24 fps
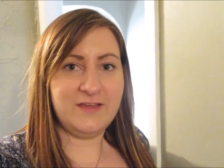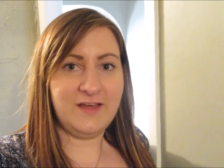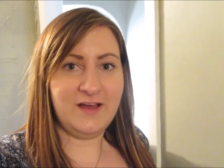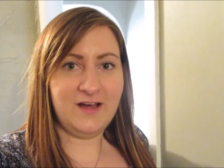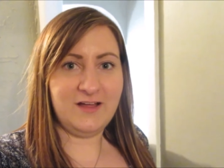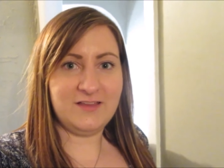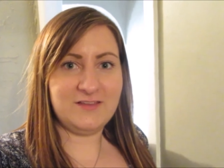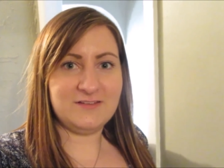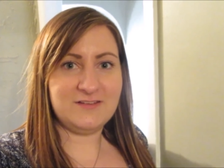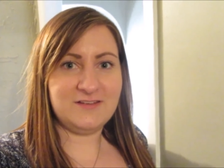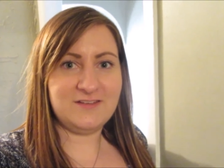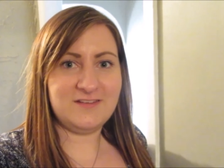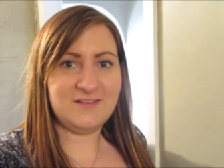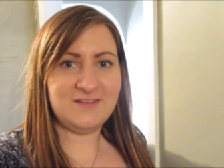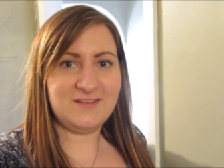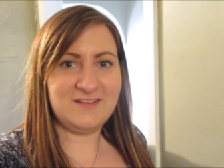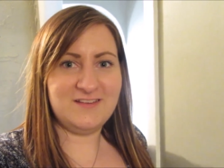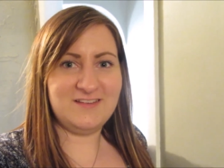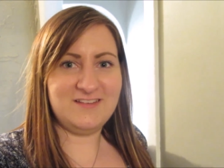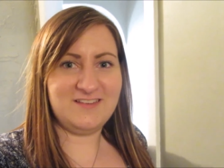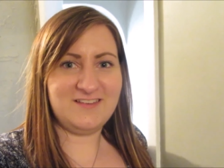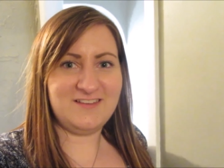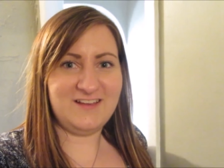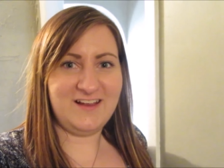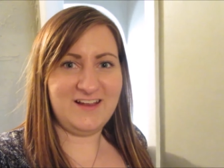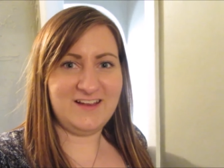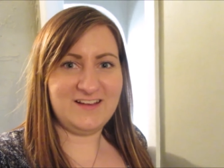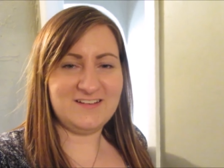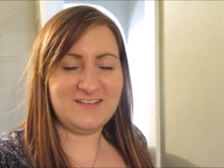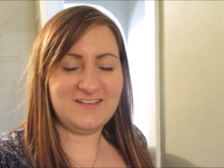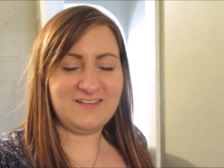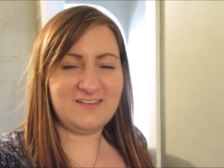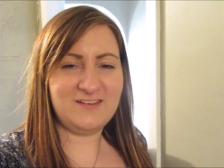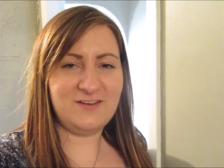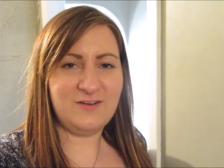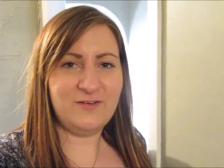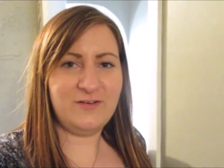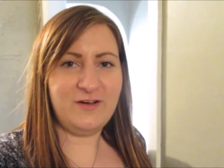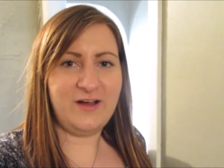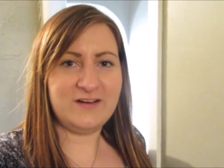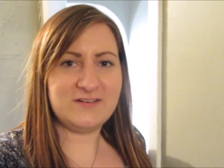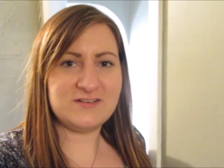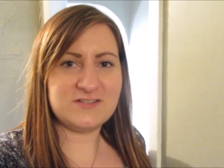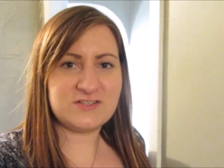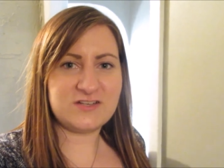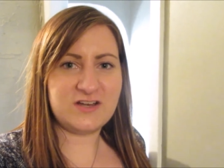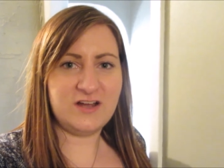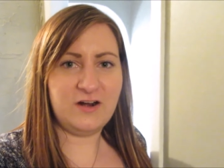yeah, this is insane. So
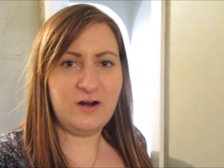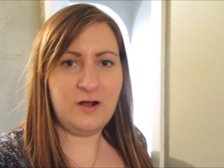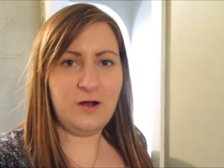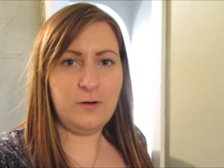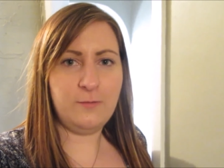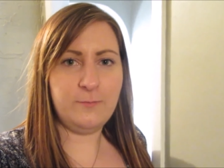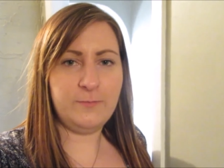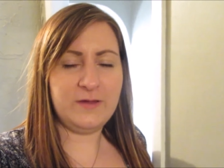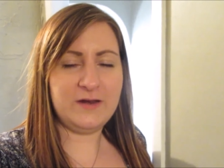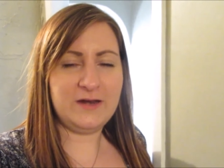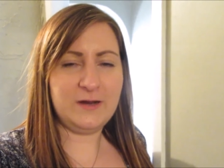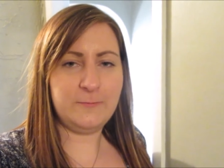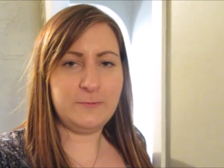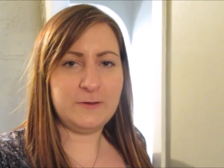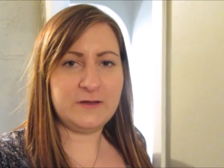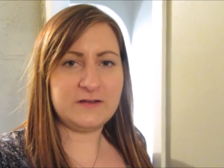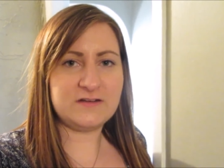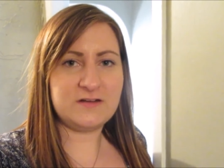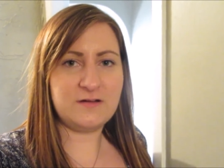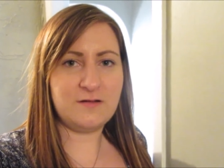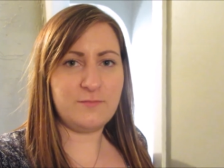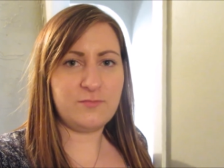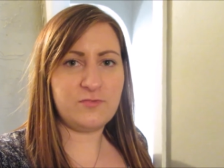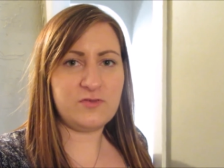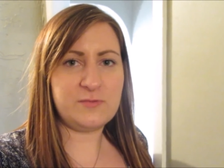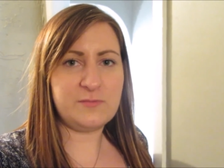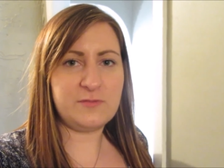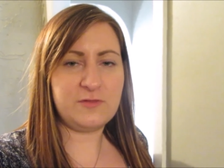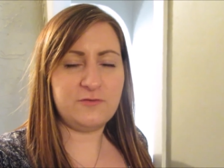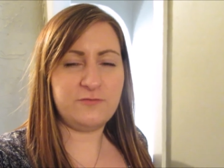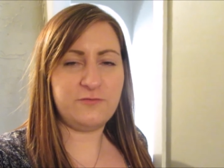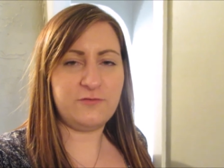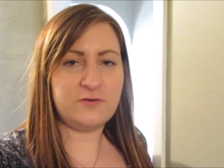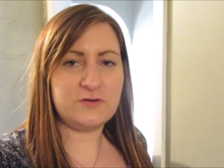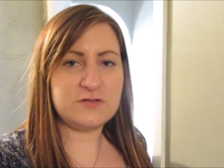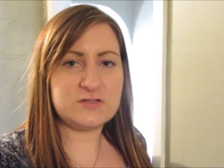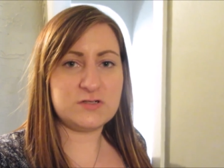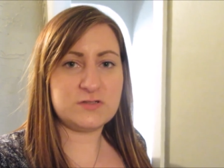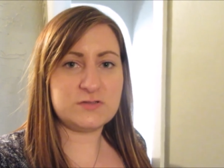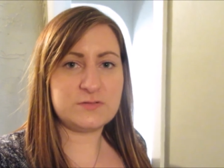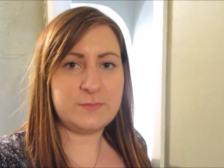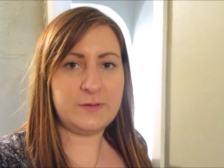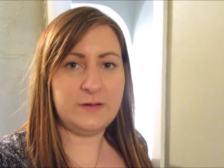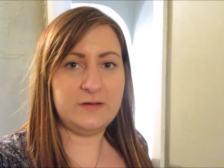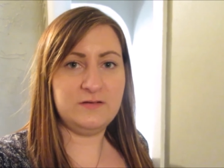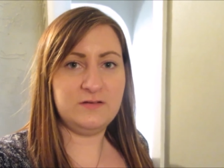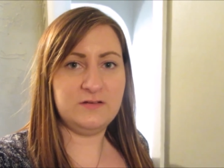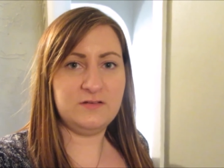I just got home and I picked up some of the First
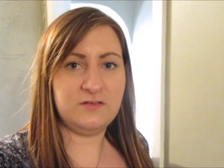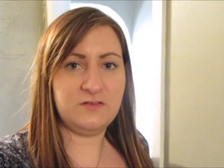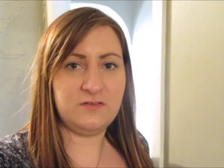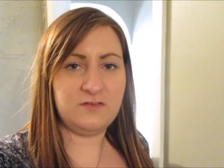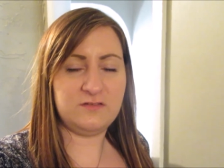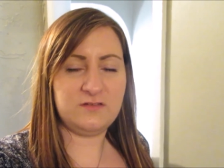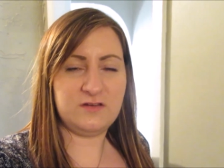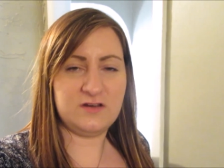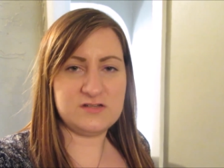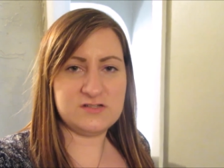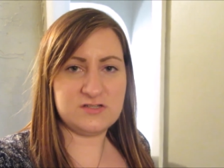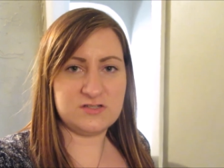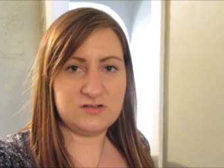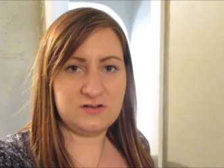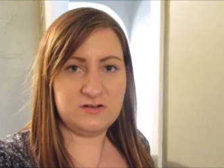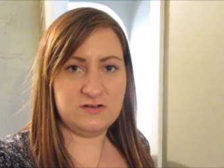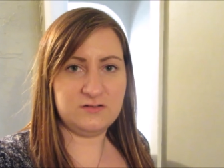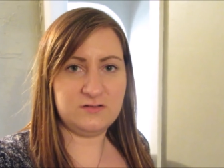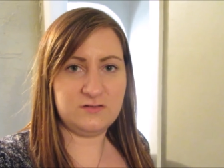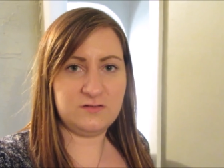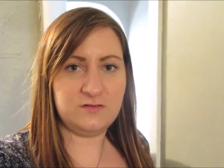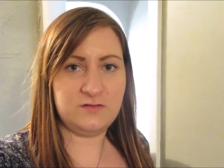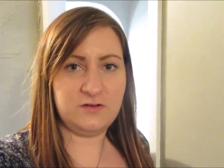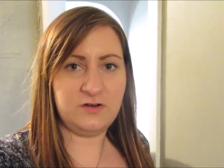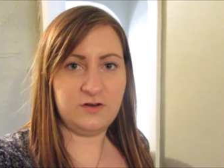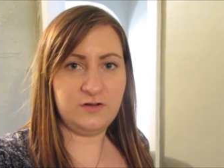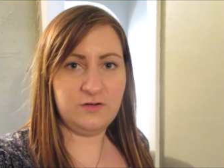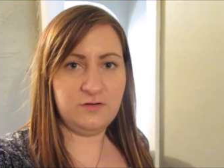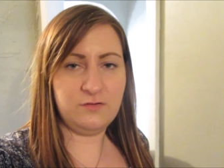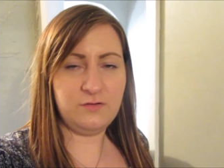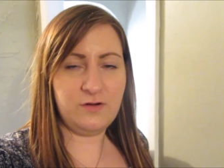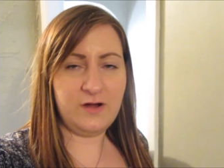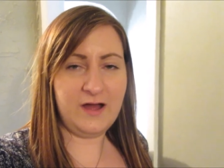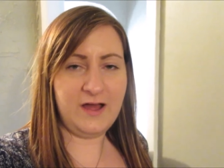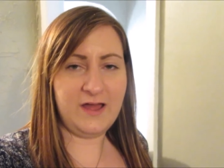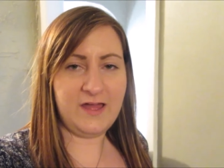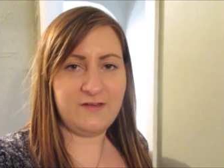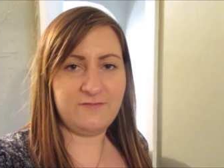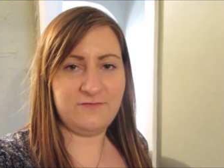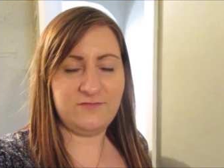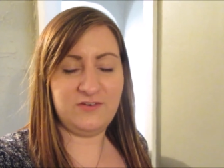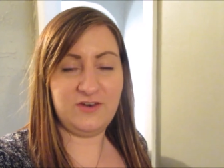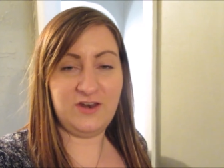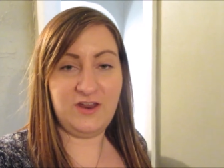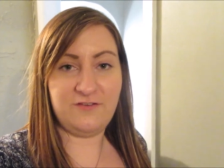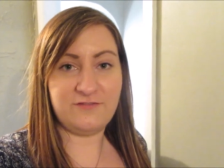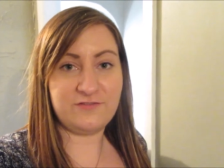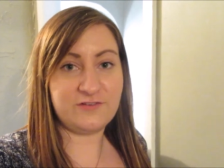Response Digitals too. I have
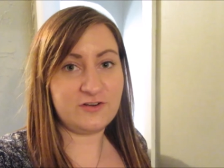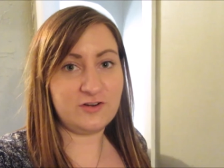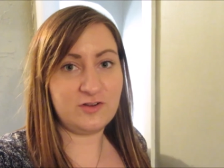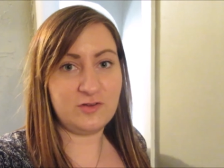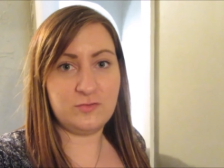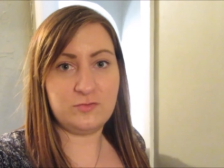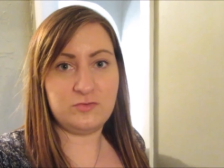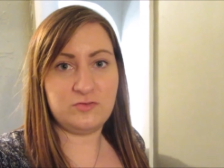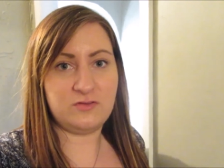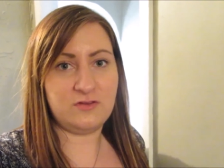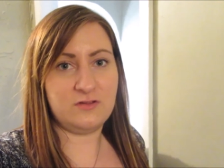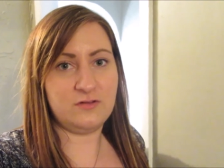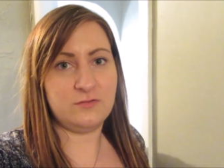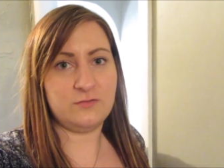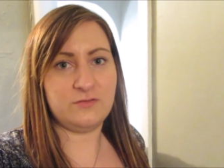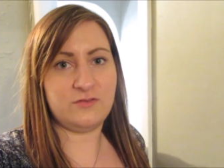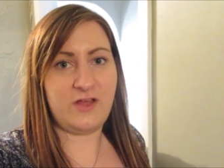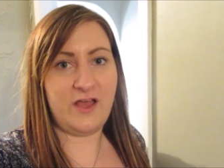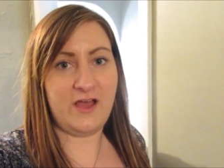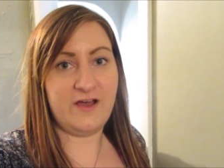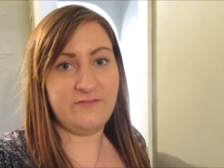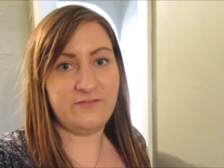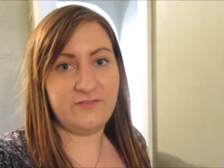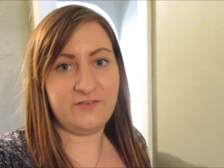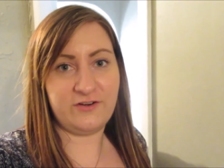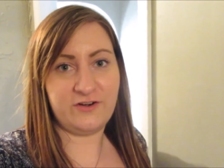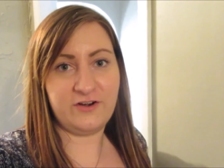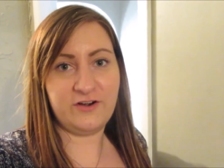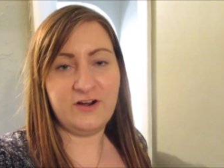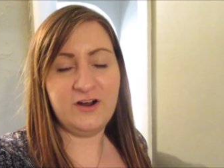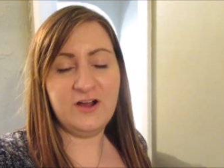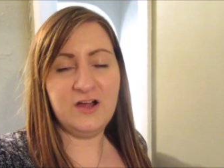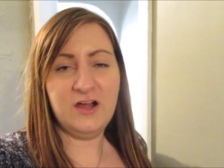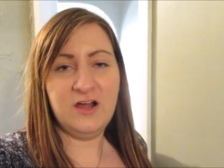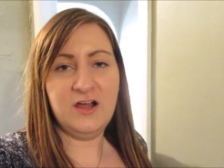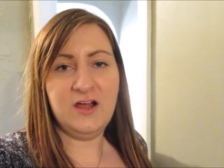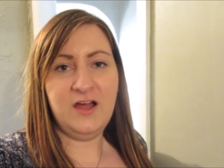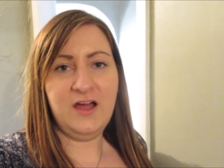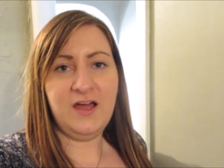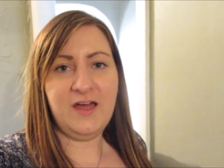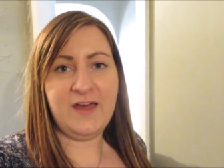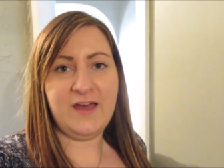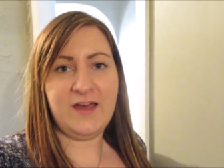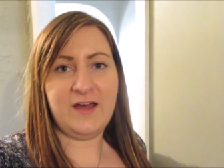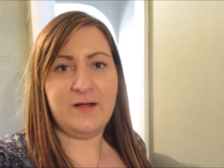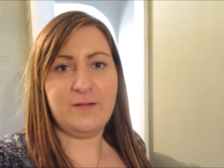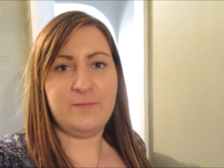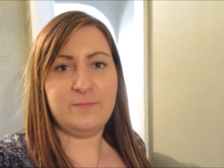never used those ever.
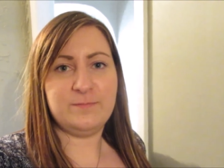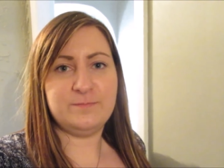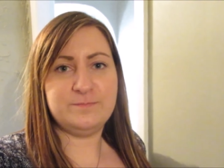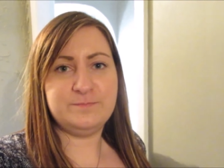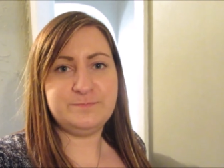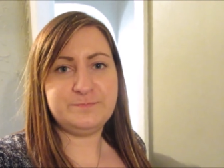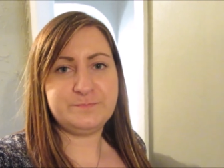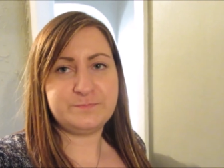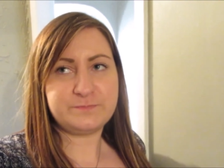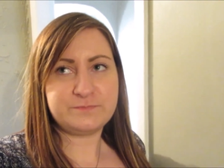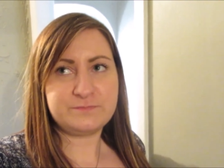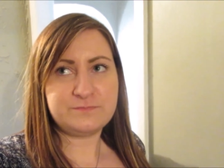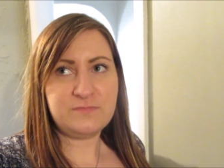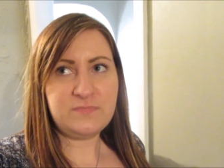Um,